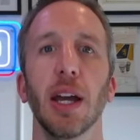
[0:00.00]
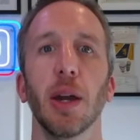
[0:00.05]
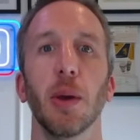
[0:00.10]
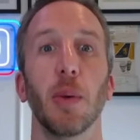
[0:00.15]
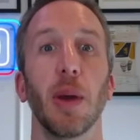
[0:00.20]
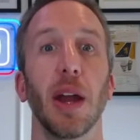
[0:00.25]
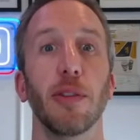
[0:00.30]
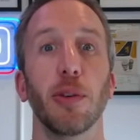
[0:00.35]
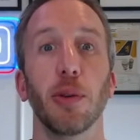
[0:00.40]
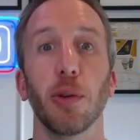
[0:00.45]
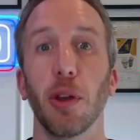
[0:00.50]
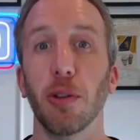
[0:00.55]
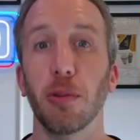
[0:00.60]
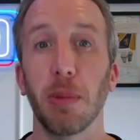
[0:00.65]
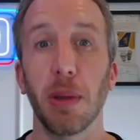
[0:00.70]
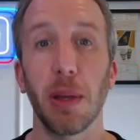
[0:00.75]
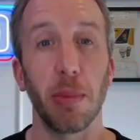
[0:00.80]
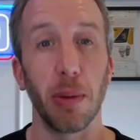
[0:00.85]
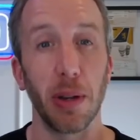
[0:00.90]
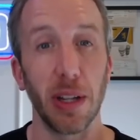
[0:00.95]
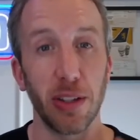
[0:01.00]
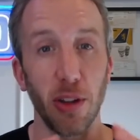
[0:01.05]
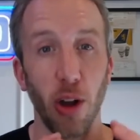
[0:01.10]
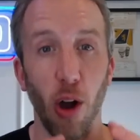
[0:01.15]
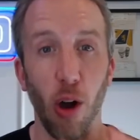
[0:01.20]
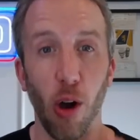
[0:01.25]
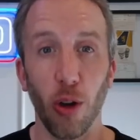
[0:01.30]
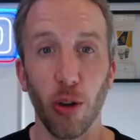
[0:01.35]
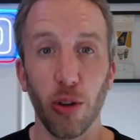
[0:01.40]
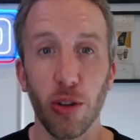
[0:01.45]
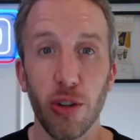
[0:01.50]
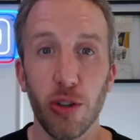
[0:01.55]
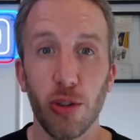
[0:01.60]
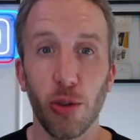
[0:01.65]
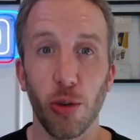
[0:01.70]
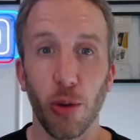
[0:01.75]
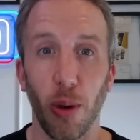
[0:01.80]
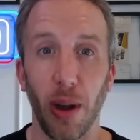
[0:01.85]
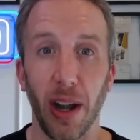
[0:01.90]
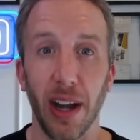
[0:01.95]
We have all those people. It's on
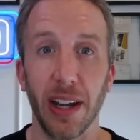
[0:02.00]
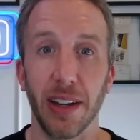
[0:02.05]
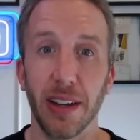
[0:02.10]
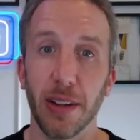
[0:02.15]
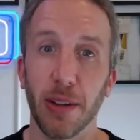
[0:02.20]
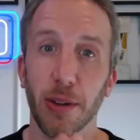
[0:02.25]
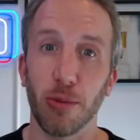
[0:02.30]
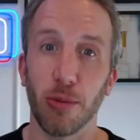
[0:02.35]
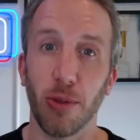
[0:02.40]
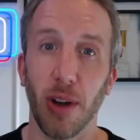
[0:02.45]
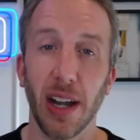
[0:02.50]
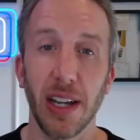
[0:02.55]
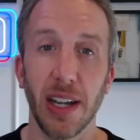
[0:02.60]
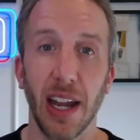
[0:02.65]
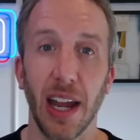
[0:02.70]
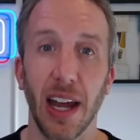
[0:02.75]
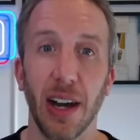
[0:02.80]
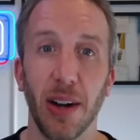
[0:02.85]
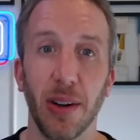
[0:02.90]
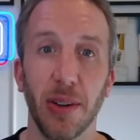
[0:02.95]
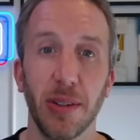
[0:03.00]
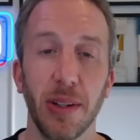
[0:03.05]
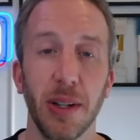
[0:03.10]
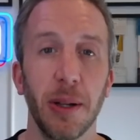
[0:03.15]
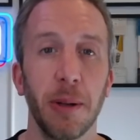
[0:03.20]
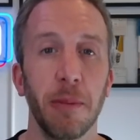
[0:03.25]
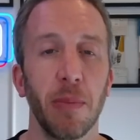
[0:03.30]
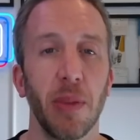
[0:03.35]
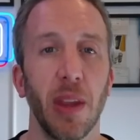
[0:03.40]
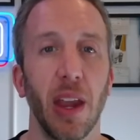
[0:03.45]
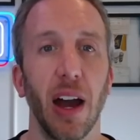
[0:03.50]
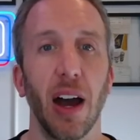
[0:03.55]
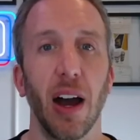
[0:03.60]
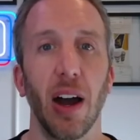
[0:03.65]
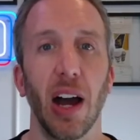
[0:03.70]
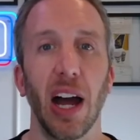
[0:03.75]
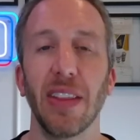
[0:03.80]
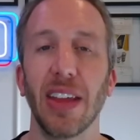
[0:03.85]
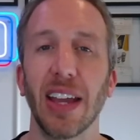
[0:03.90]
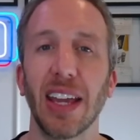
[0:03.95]
trend right now,
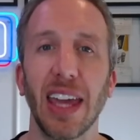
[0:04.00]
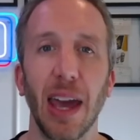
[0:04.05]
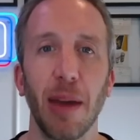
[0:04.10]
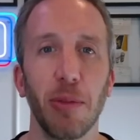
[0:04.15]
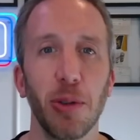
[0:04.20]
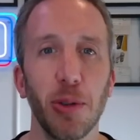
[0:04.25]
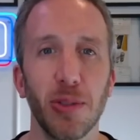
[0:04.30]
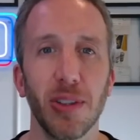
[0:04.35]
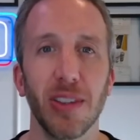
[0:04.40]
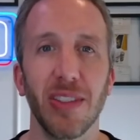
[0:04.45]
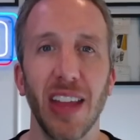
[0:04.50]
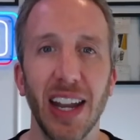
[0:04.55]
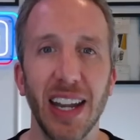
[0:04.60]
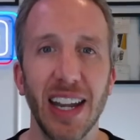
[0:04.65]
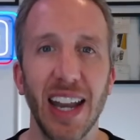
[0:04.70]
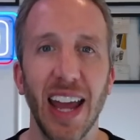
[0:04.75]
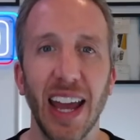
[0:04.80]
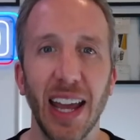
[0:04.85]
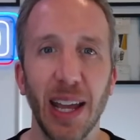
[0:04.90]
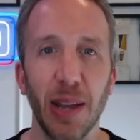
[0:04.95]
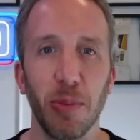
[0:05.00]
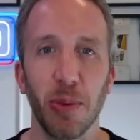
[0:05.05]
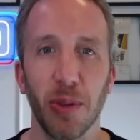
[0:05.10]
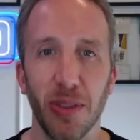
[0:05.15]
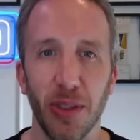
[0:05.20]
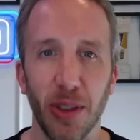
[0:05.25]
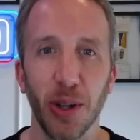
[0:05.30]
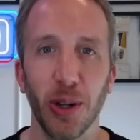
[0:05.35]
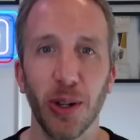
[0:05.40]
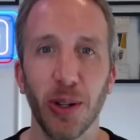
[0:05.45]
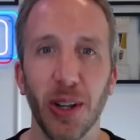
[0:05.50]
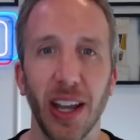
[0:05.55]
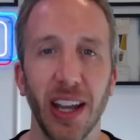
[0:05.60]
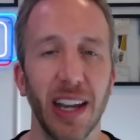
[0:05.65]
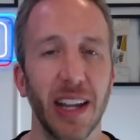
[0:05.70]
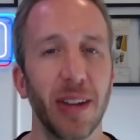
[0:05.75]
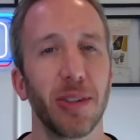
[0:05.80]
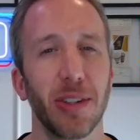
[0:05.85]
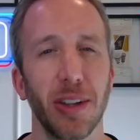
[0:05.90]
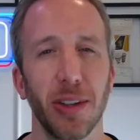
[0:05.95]
and they kept using their name was the hook in
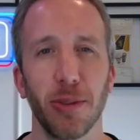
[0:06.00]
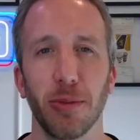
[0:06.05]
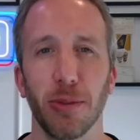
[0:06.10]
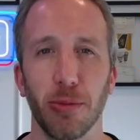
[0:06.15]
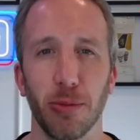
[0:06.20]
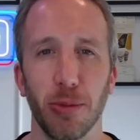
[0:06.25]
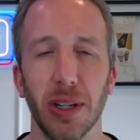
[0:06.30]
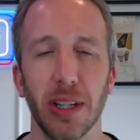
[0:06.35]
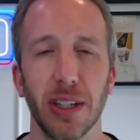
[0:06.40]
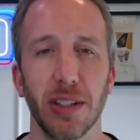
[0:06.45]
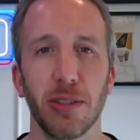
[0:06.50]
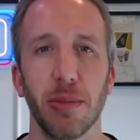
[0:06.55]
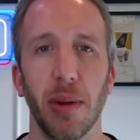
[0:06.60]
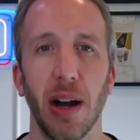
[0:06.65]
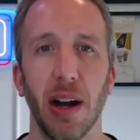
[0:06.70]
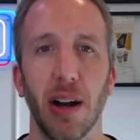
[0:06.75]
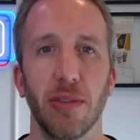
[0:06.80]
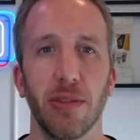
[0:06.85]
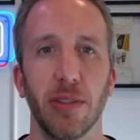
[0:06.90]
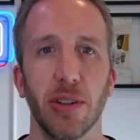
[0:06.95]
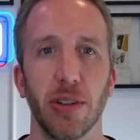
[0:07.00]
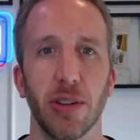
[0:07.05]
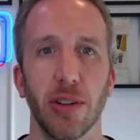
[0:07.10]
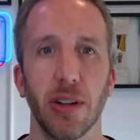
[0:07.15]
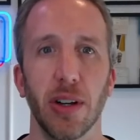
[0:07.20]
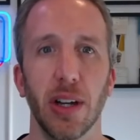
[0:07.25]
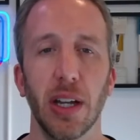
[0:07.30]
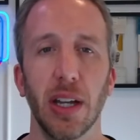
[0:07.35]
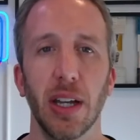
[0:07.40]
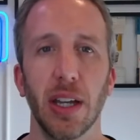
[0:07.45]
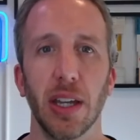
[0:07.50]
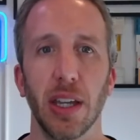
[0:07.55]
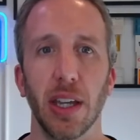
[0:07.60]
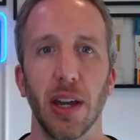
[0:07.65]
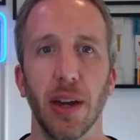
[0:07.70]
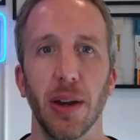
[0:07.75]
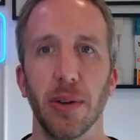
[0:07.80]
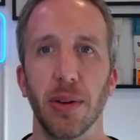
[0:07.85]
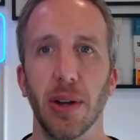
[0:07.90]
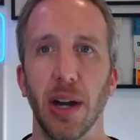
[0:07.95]
it, which I thought was really smart for
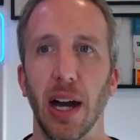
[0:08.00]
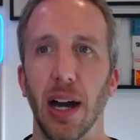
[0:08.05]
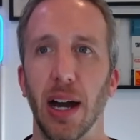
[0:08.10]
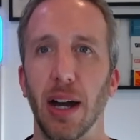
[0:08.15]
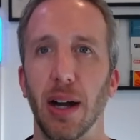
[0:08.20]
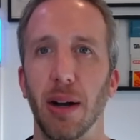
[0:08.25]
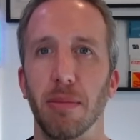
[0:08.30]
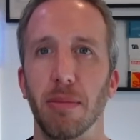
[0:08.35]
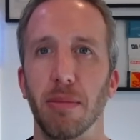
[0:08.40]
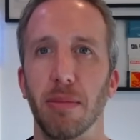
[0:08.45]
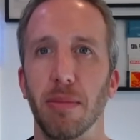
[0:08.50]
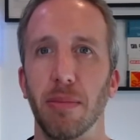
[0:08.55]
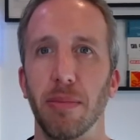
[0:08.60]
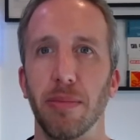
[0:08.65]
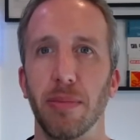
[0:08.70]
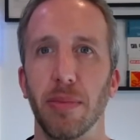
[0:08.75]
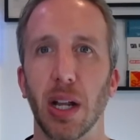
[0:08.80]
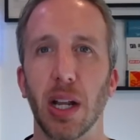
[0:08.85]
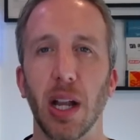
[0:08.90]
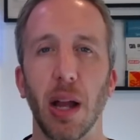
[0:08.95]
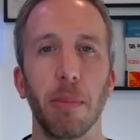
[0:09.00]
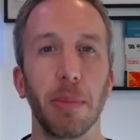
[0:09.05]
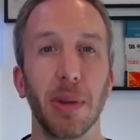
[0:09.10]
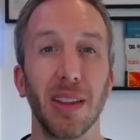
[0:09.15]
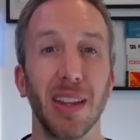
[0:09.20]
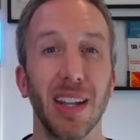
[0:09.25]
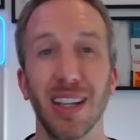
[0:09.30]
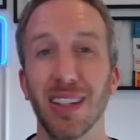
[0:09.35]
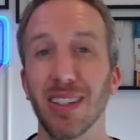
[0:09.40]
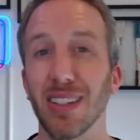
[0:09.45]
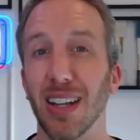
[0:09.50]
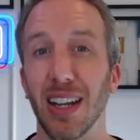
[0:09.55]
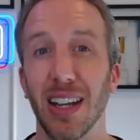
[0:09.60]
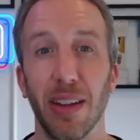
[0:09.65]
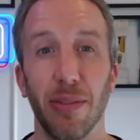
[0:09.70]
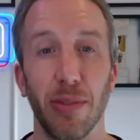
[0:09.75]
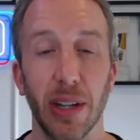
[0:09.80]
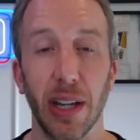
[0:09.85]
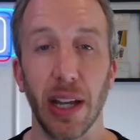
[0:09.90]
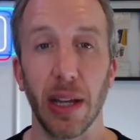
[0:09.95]
a company that isn't an
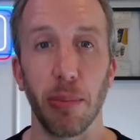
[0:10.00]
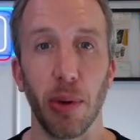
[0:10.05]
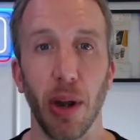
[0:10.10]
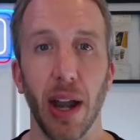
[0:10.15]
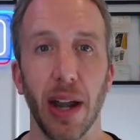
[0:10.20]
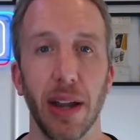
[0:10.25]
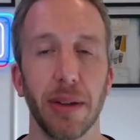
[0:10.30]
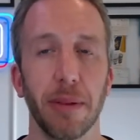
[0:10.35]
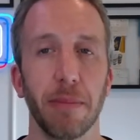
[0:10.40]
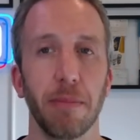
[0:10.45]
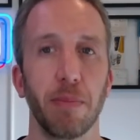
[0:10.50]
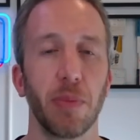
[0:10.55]
everyday brand.